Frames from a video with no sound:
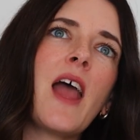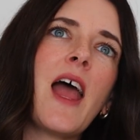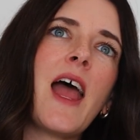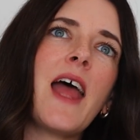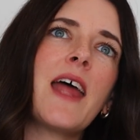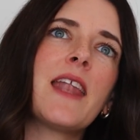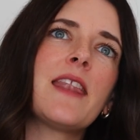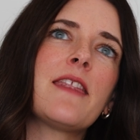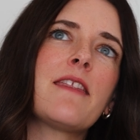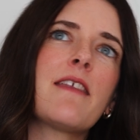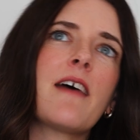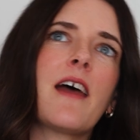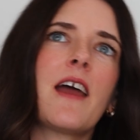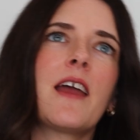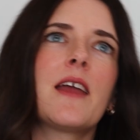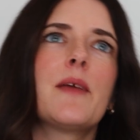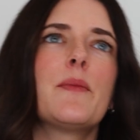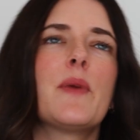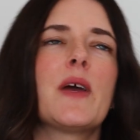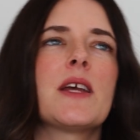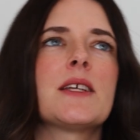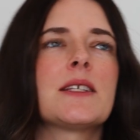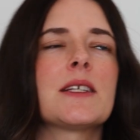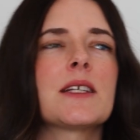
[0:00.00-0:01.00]
and they
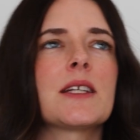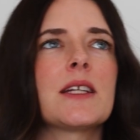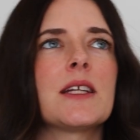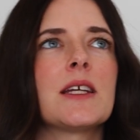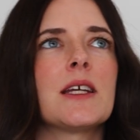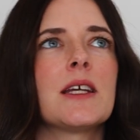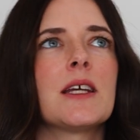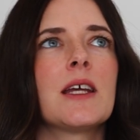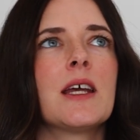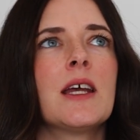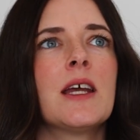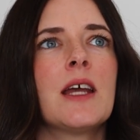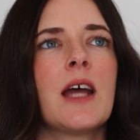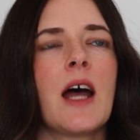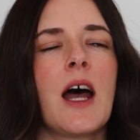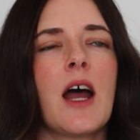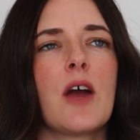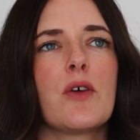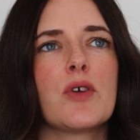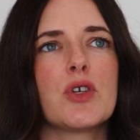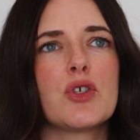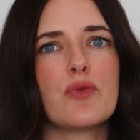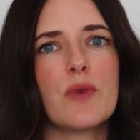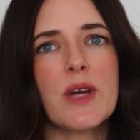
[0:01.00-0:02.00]
basically
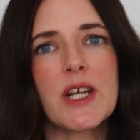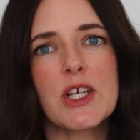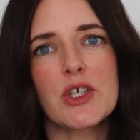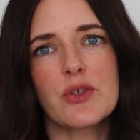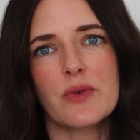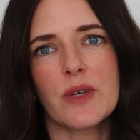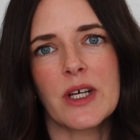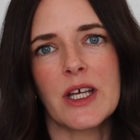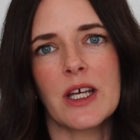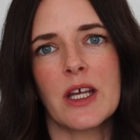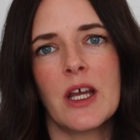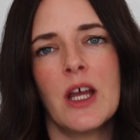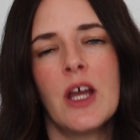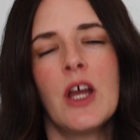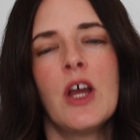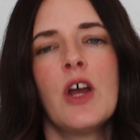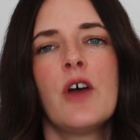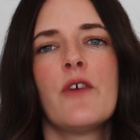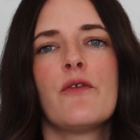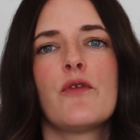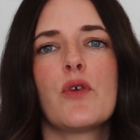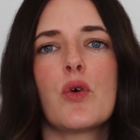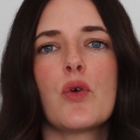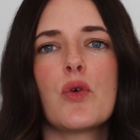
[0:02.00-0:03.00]
are a directory
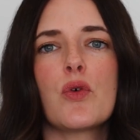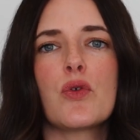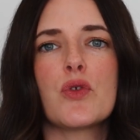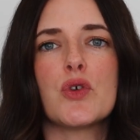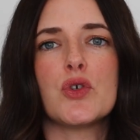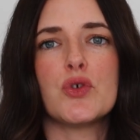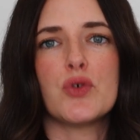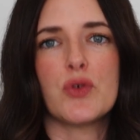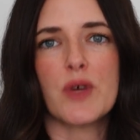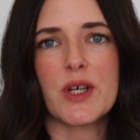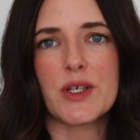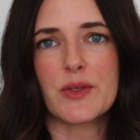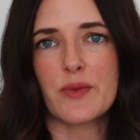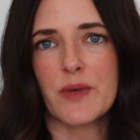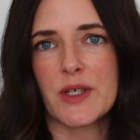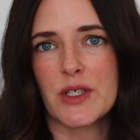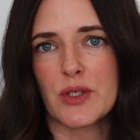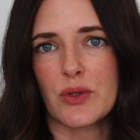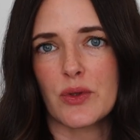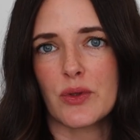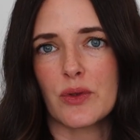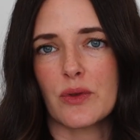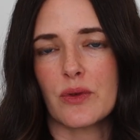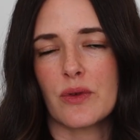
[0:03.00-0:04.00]
for all the dress
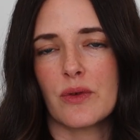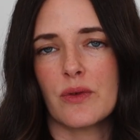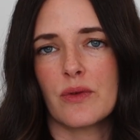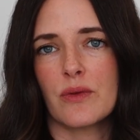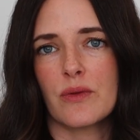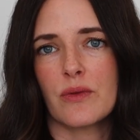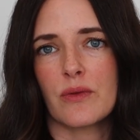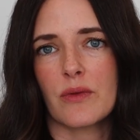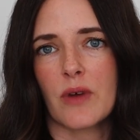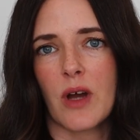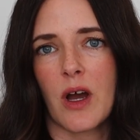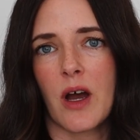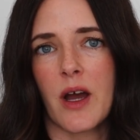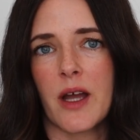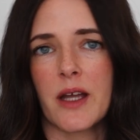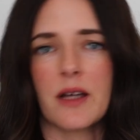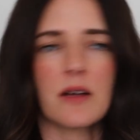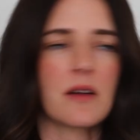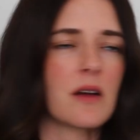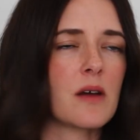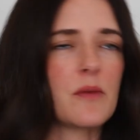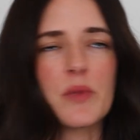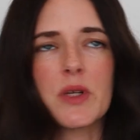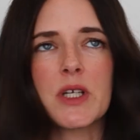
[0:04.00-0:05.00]
rental hire
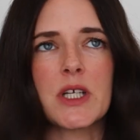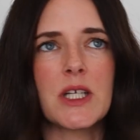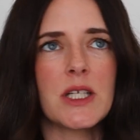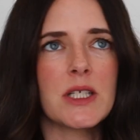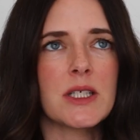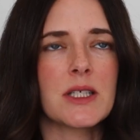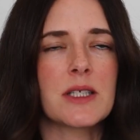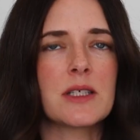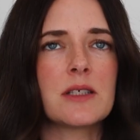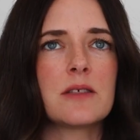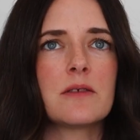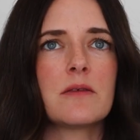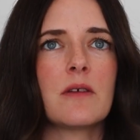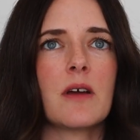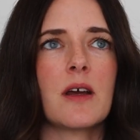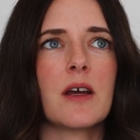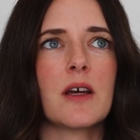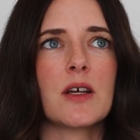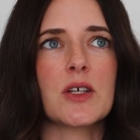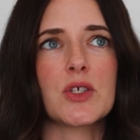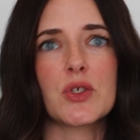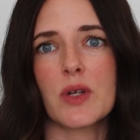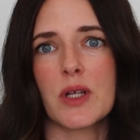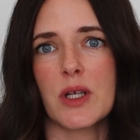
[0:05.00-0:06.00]
companies
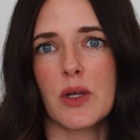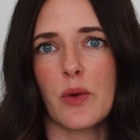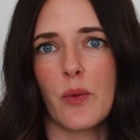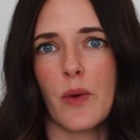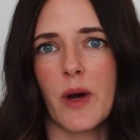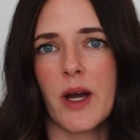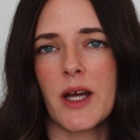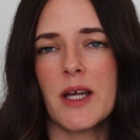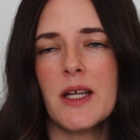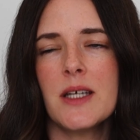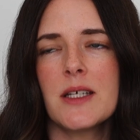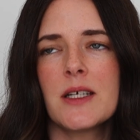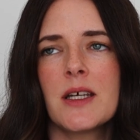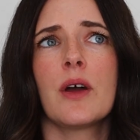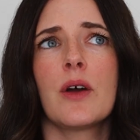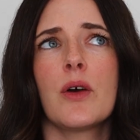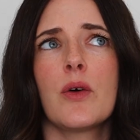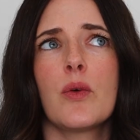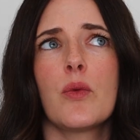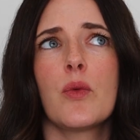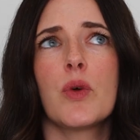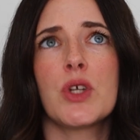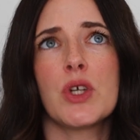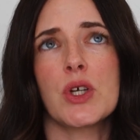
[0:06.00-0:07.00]
Australia-wide.
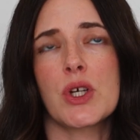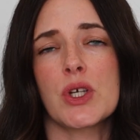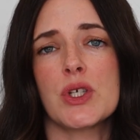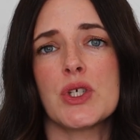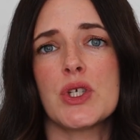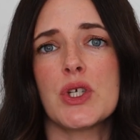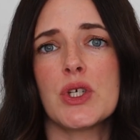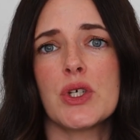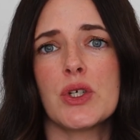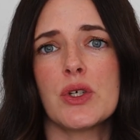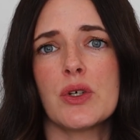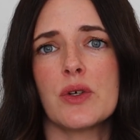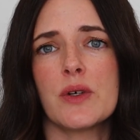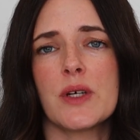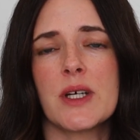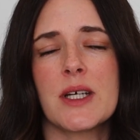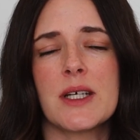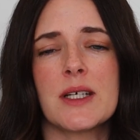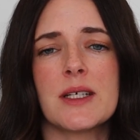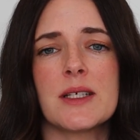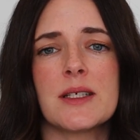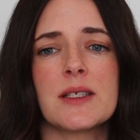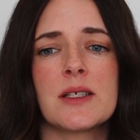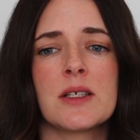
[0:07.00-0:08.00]
What you can do
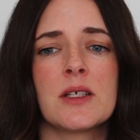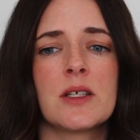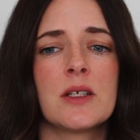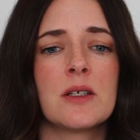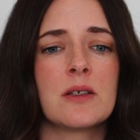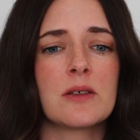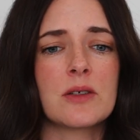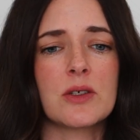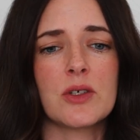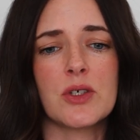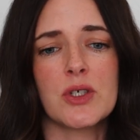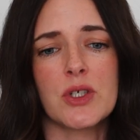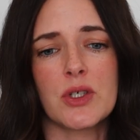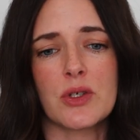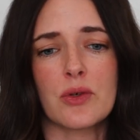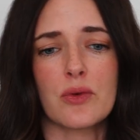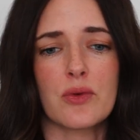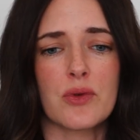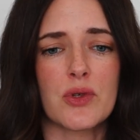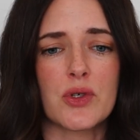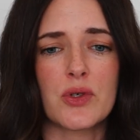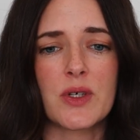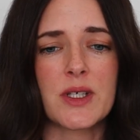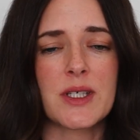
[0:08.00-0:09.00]
is go to
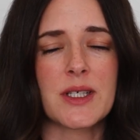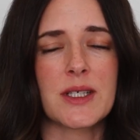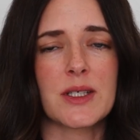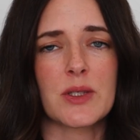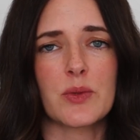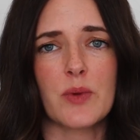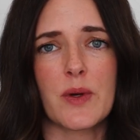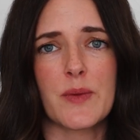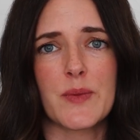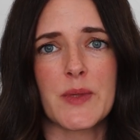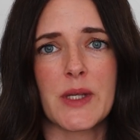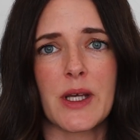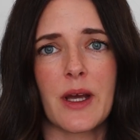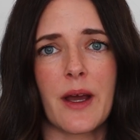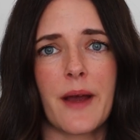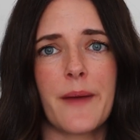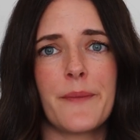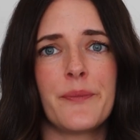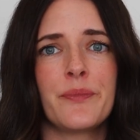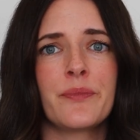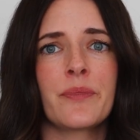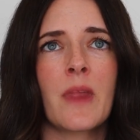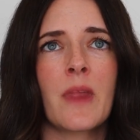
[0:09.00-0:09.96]
All the Dresses website,